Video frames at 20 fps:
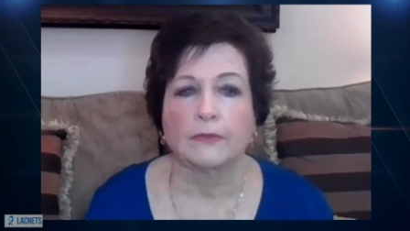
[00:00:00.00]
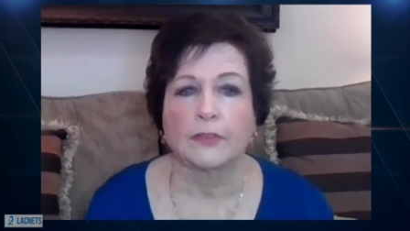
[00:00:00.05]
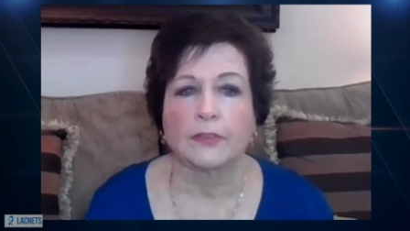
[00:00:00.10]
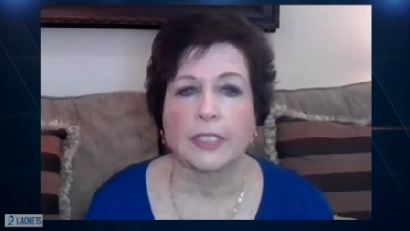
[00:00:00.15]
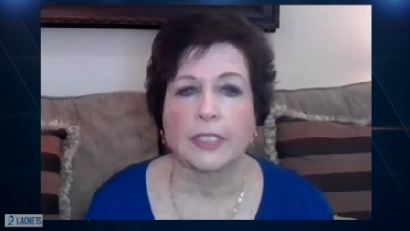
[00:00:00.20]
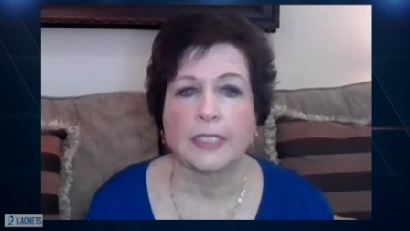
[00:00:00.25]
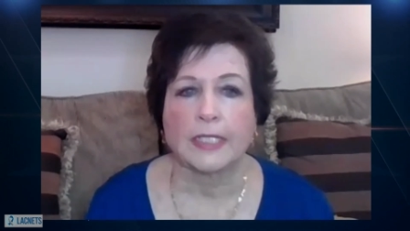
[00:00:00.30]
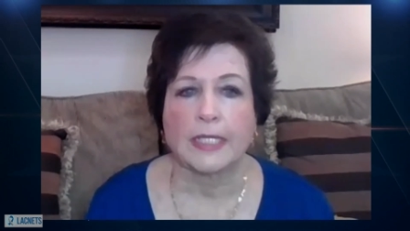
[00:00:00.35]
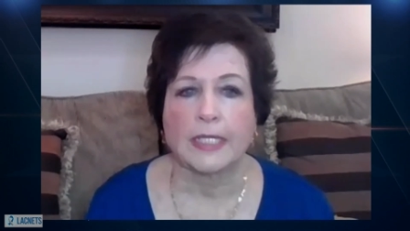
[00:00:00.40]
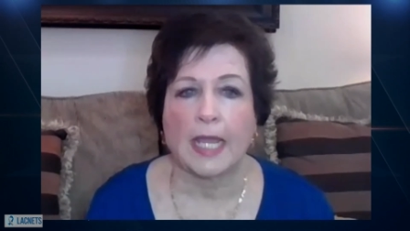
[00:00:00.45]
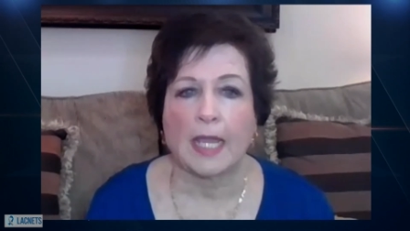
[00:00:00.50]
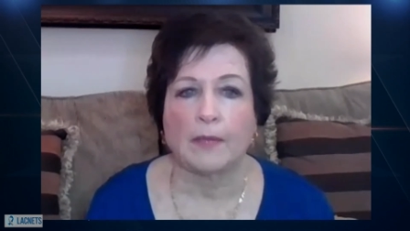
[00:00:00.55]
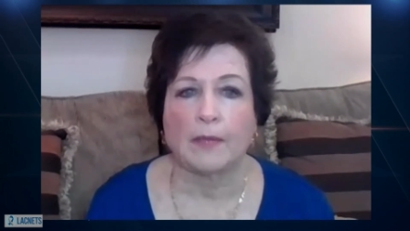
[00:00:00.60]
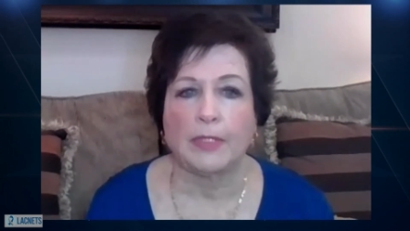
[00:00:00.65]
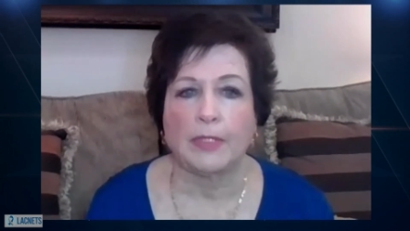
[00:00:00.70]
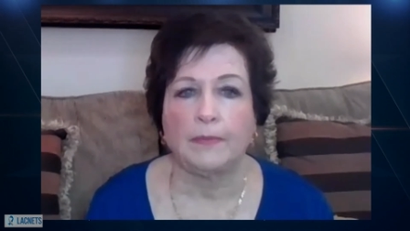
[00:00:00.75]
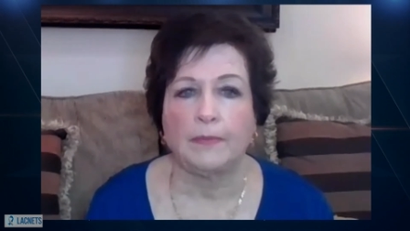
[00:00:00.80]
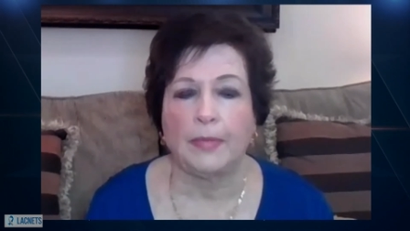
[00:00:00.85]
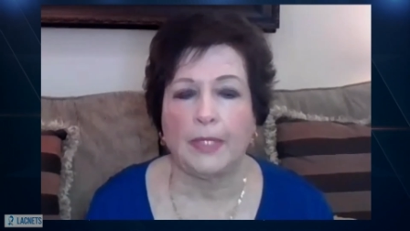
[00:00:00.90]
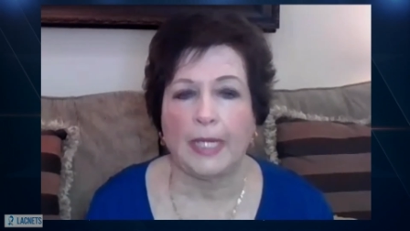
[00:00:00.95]
for
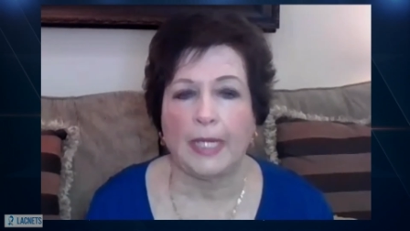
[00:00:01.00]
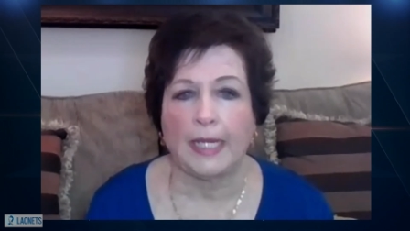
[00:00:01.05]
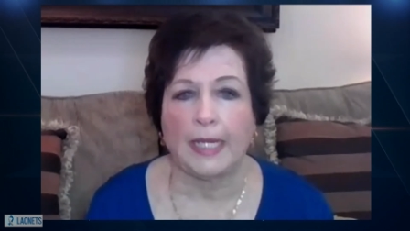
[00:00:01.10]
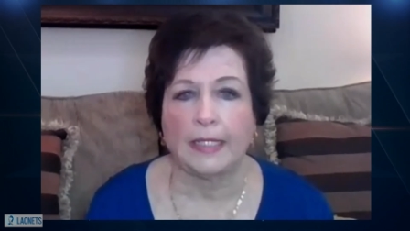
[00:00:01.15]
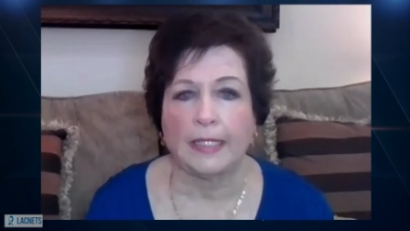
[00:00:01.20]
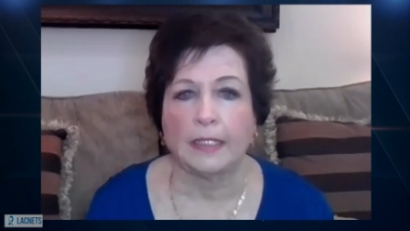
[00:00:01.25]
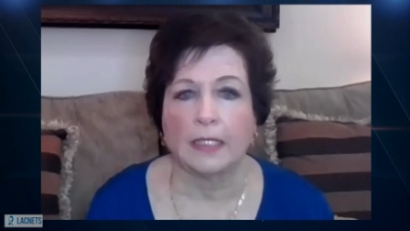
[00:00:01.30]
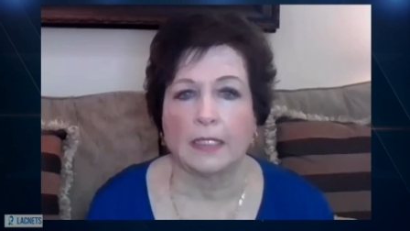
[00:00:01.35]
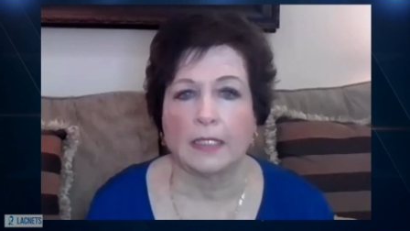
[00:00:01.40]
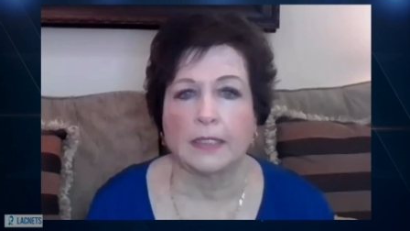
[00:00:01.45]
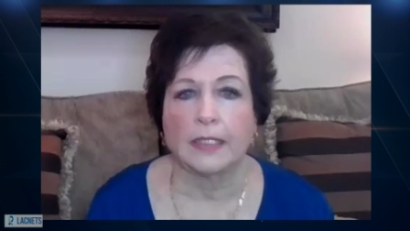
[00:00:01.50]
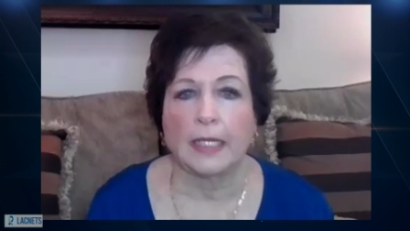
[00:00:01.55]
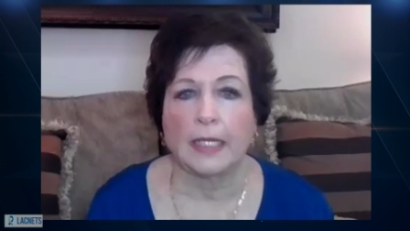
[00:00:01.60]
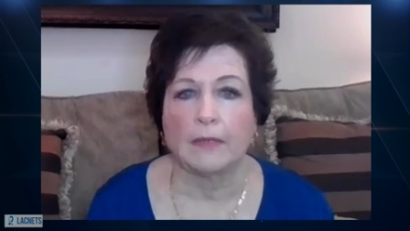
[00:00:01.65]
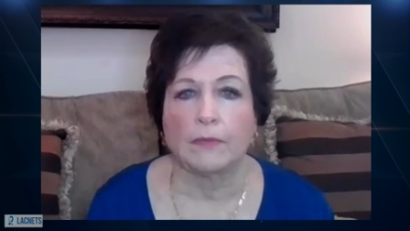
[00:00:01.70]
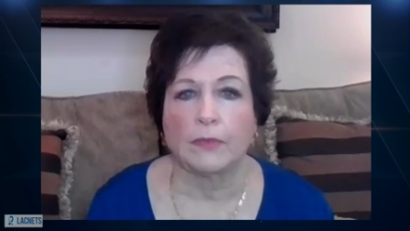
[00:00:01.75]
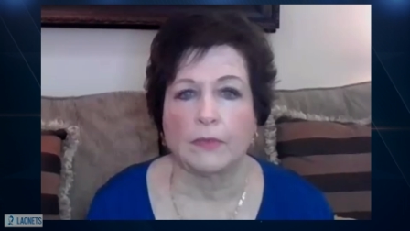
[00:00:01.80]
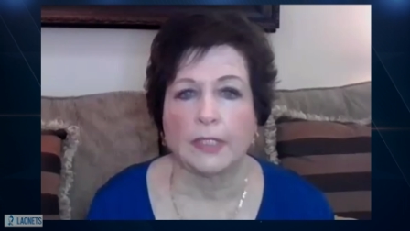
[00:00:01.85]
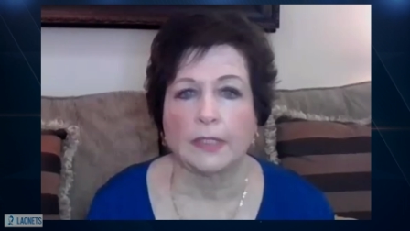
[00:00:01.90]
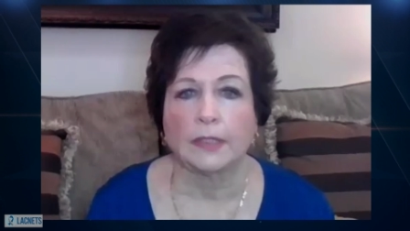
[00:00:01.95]
stabbing pain,
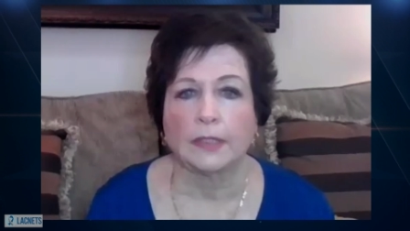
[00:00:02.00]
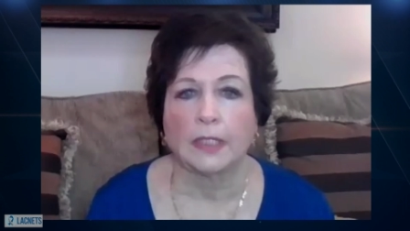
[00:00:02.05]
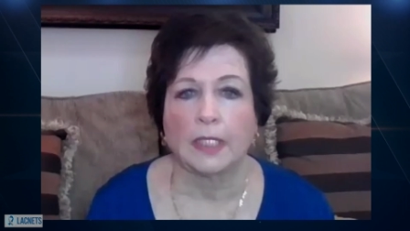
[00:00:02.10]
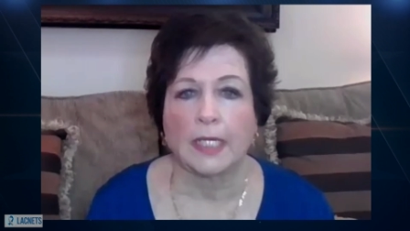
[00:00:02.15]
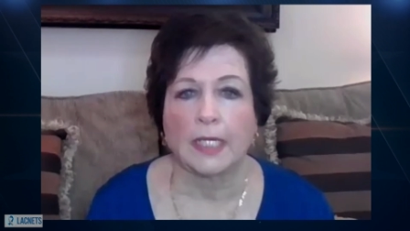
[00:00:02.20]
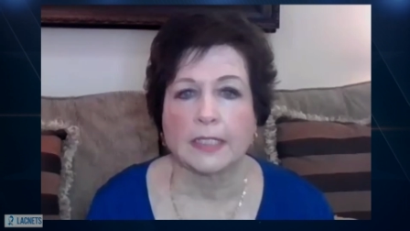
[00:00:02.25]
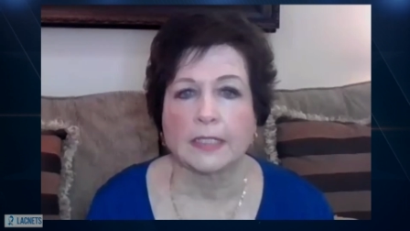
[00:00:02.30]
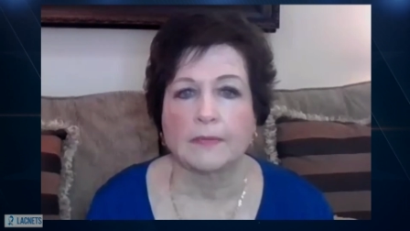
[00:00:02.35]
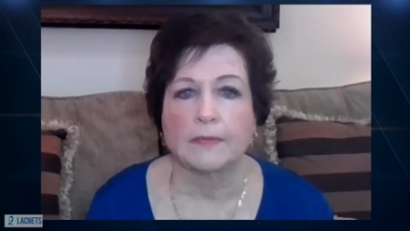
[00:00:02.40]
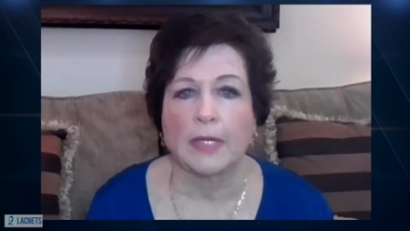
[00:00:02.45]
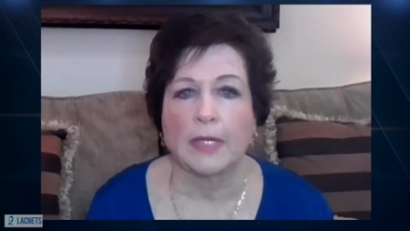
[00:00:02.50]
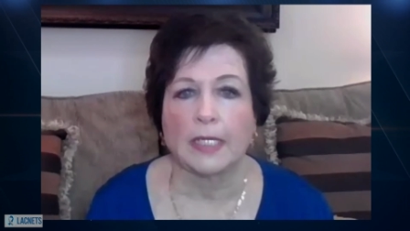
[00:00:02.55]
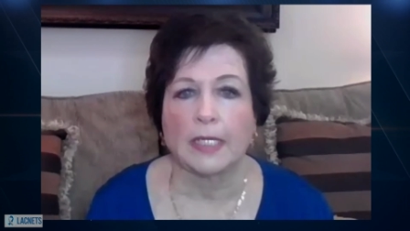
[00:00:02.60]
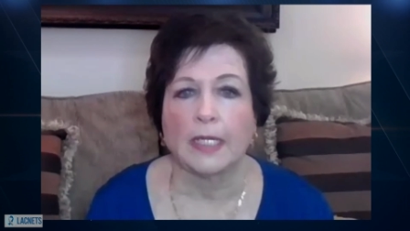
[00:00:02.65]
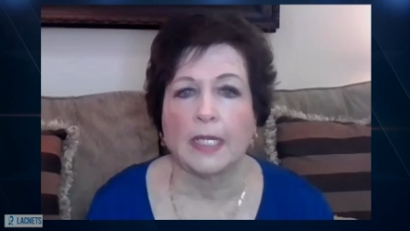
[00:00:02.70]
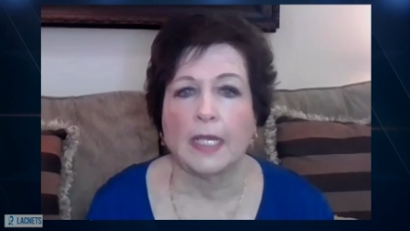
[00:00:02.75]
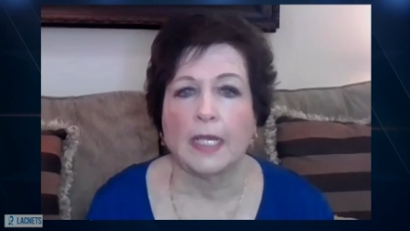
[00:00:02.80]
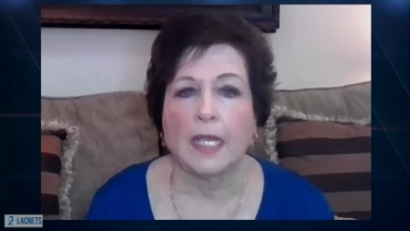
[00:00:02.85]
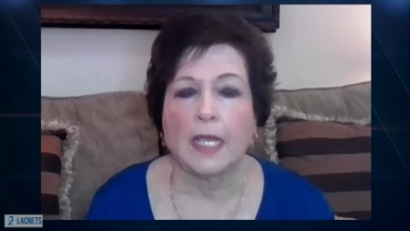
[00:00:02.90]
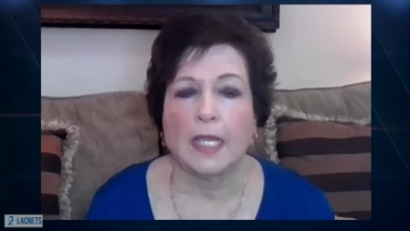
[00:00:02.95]
they realized
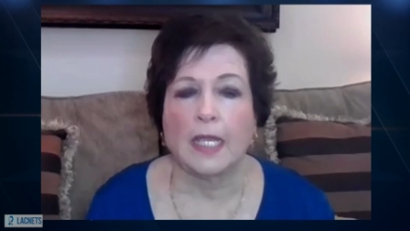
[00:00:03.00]
my